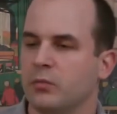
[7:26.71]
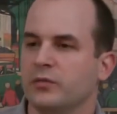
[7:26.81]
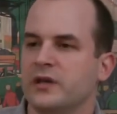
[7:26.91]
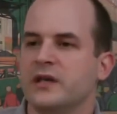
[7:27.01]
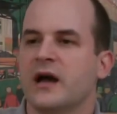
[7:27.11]

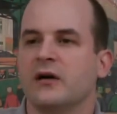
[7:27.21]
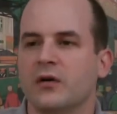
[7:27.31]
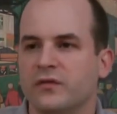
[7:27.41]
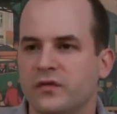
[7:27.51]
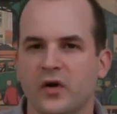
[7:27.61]

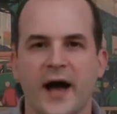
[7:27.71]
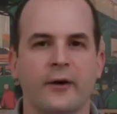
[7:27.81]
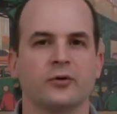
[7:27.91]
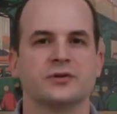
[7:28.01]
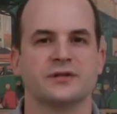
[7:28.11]
yellow
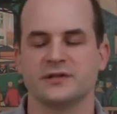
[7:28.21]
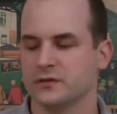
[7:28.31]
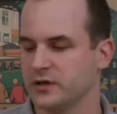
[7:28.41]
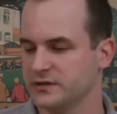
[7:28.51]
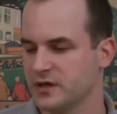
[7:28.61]
flowers
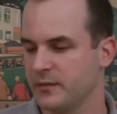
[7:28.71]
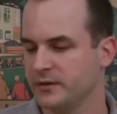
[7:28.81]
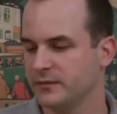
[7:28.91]
is coming